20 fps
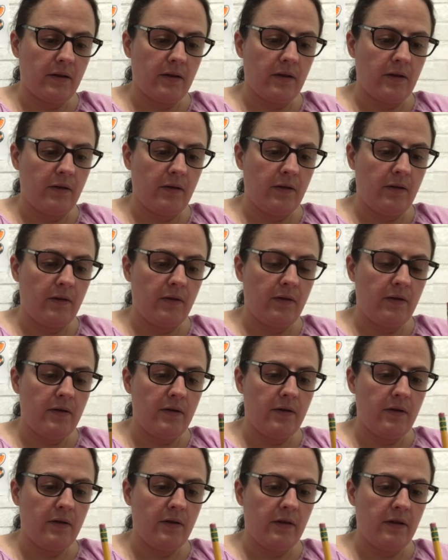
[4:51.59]
Go
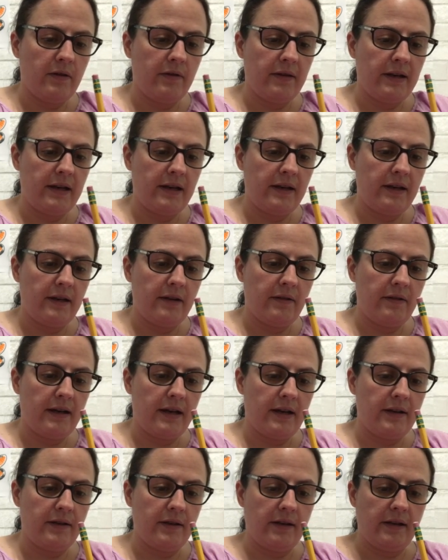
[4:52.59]
all the way
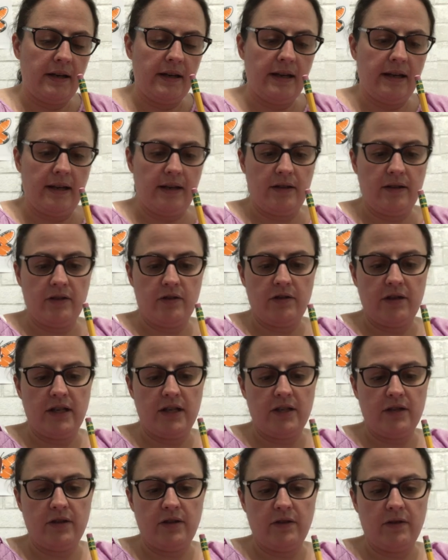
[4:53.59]
around your hand.
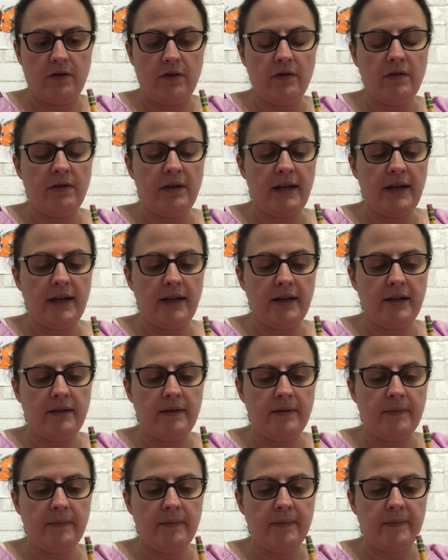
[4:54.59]
Trace your whole hand,
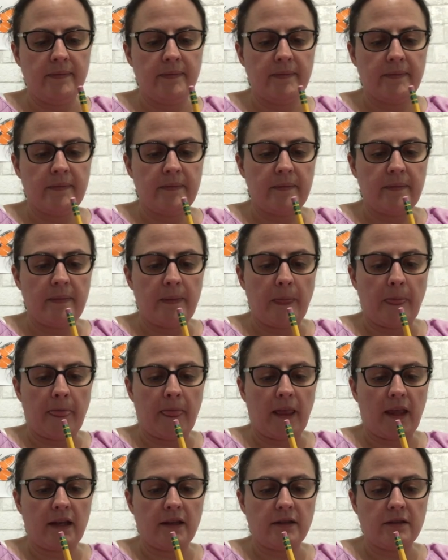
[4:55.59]

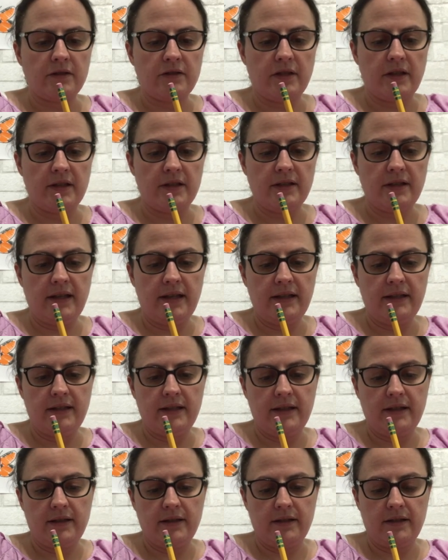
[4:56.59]
just like
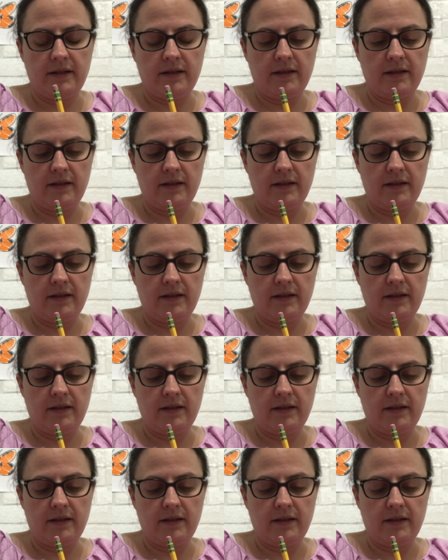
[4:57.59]
this.